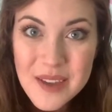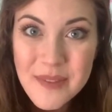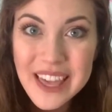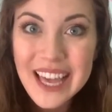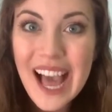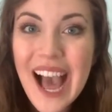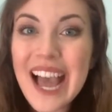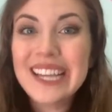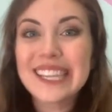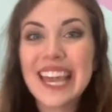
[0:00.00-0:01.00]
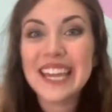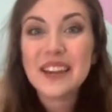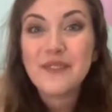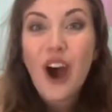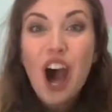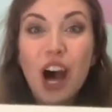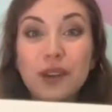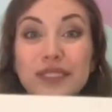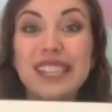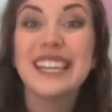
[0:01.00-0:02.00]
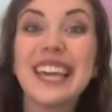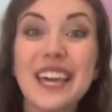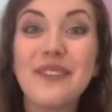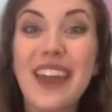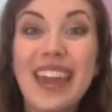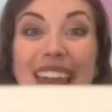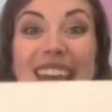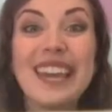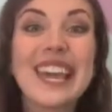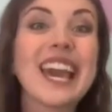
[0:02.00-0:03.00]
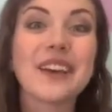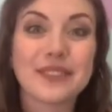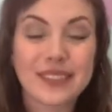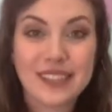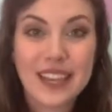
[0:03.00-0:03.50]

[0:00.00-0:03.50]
because it involves giving gifts.